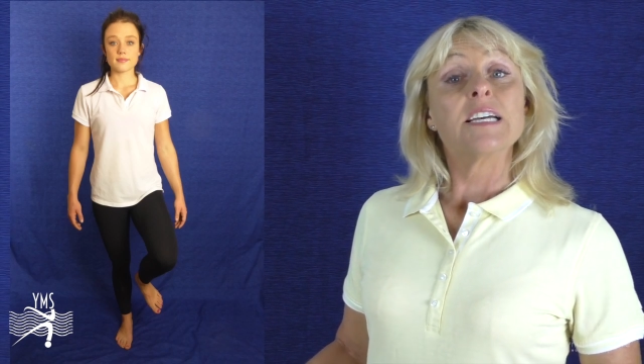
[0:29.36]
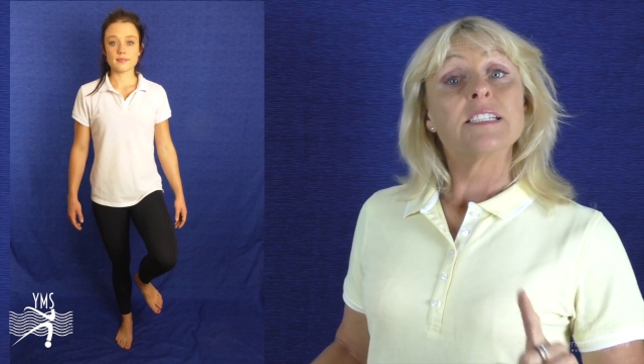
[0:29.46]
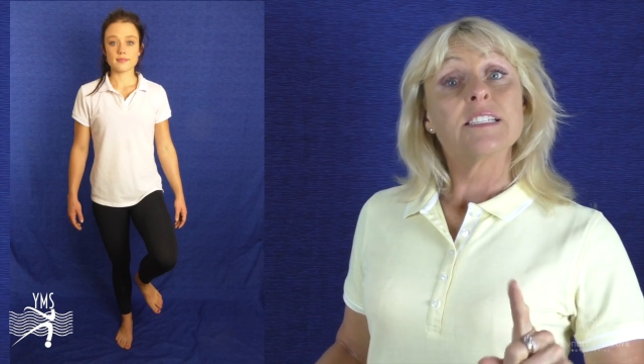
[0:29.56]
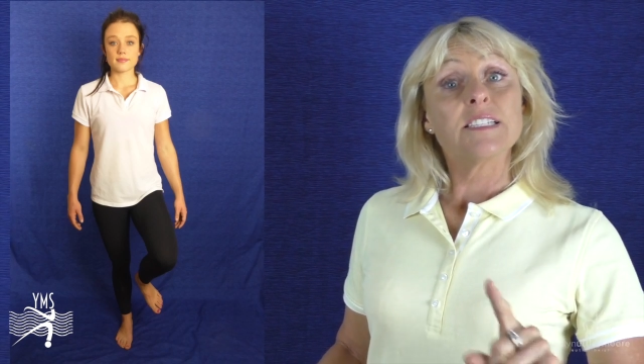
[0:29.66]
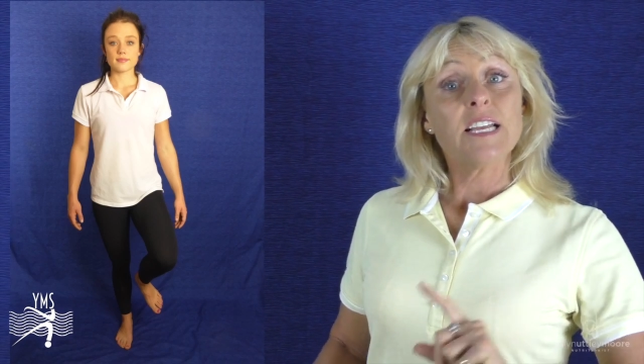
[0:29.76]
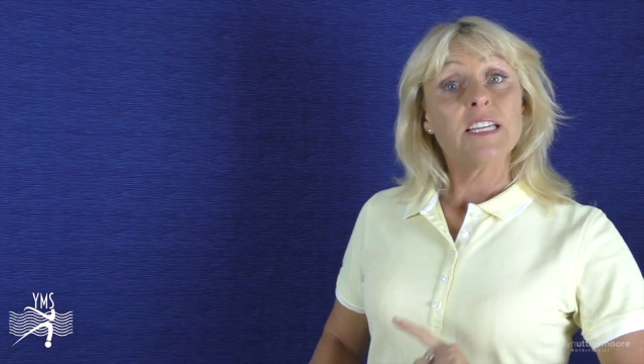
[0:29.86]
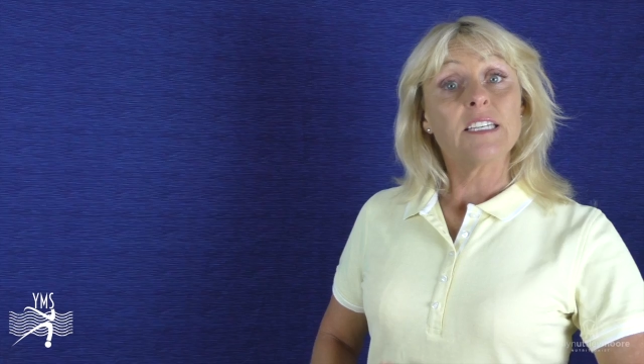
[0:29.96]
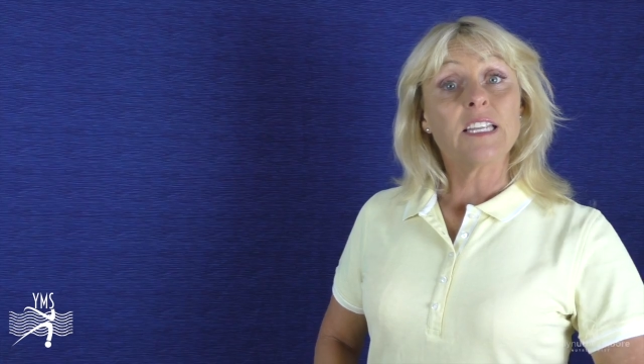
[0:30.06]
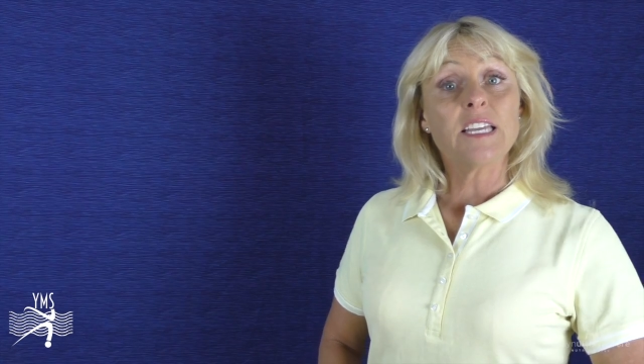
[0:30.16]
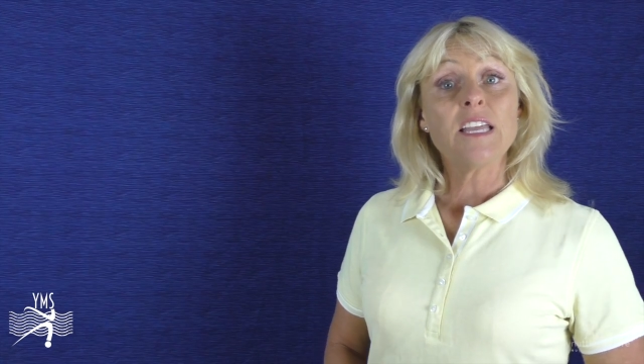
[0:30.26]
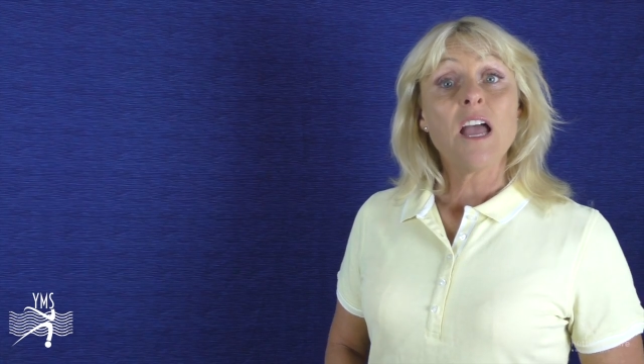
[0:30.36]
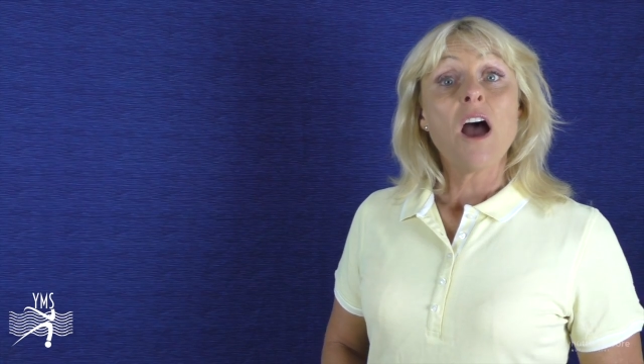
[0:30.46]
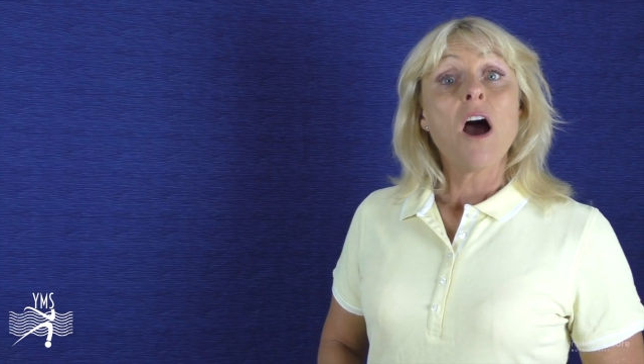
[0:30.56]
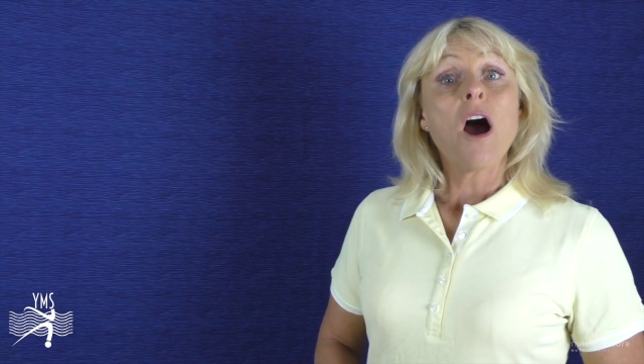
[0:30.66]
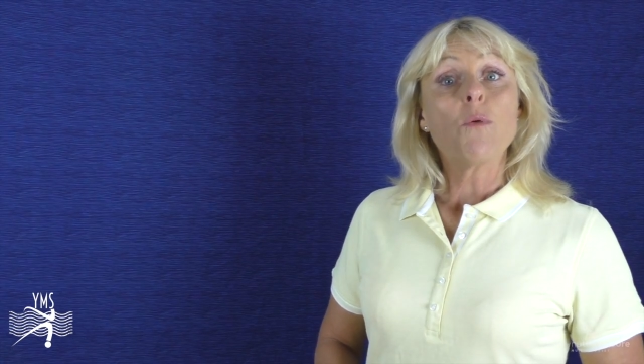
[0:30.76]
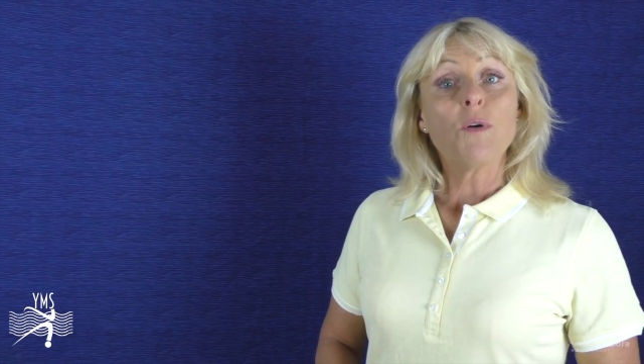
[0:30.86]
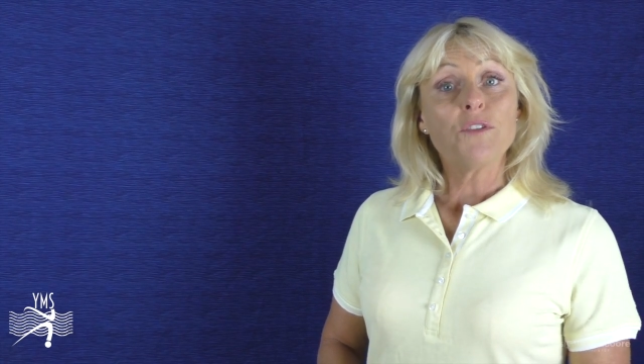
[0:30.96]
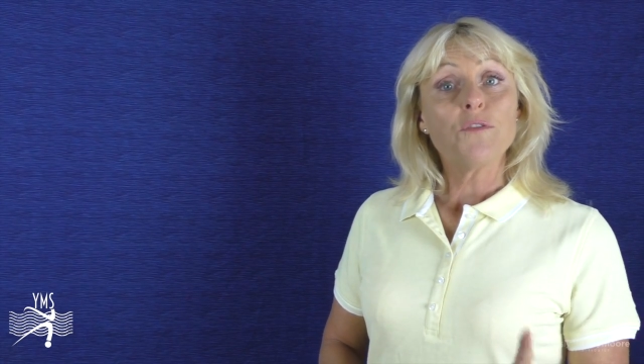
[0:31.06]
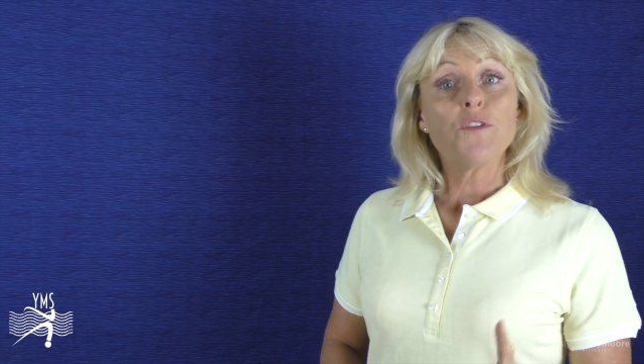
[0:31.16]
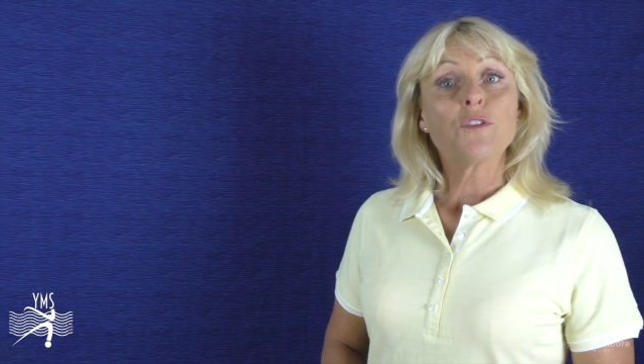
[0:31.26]
Secondly, I
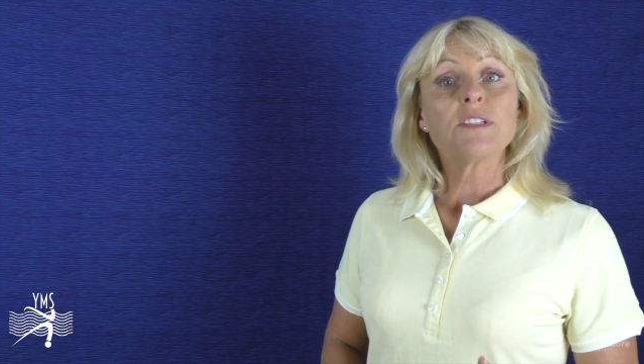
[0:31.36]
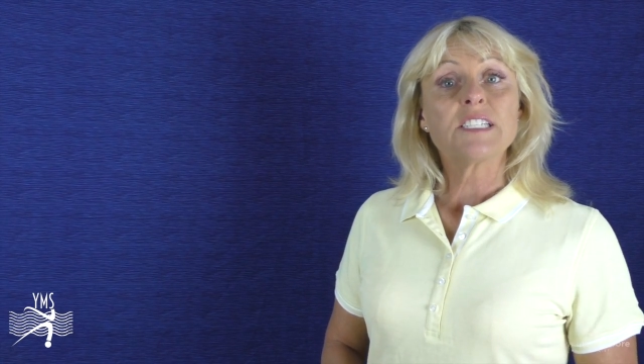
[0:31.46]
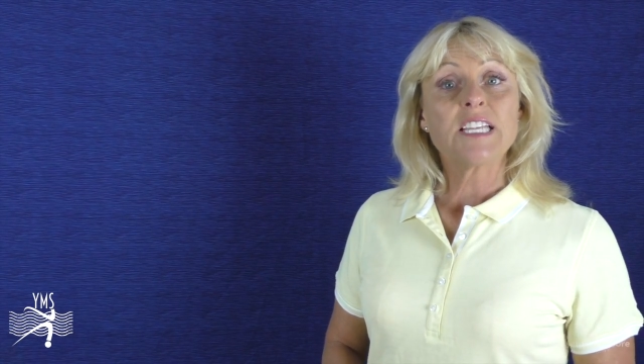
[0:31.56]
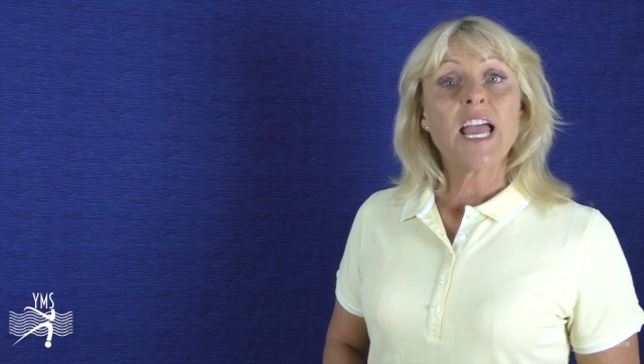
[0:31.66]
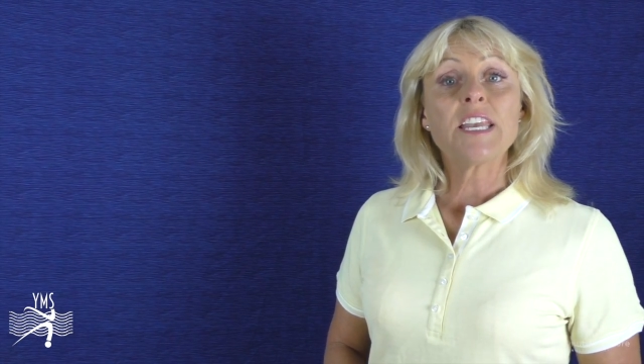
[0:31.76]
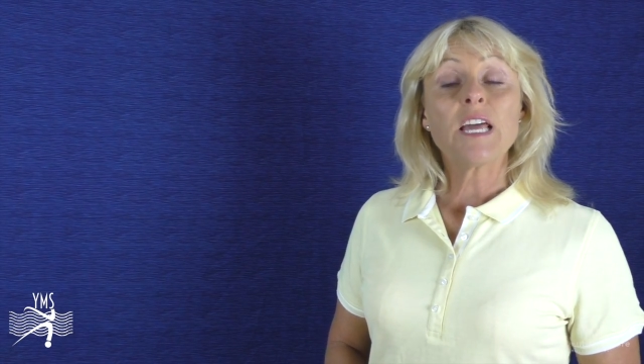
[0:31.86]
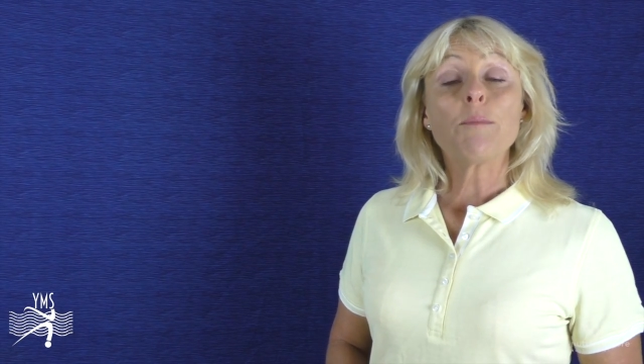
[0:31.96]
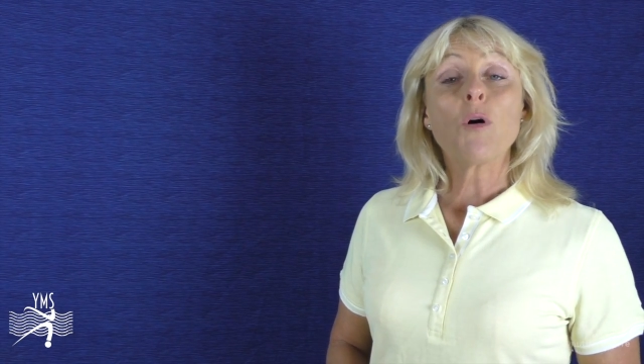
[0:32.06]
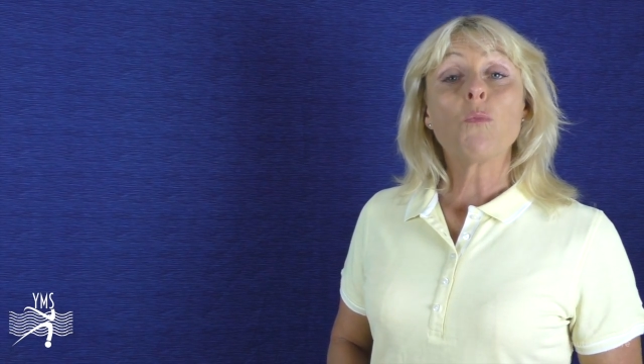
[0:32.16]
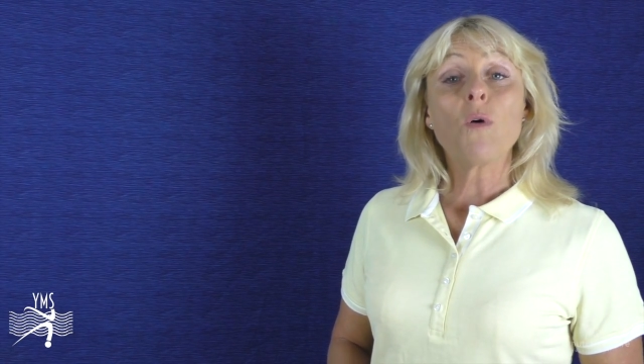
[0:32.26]
wonder if you could stand up on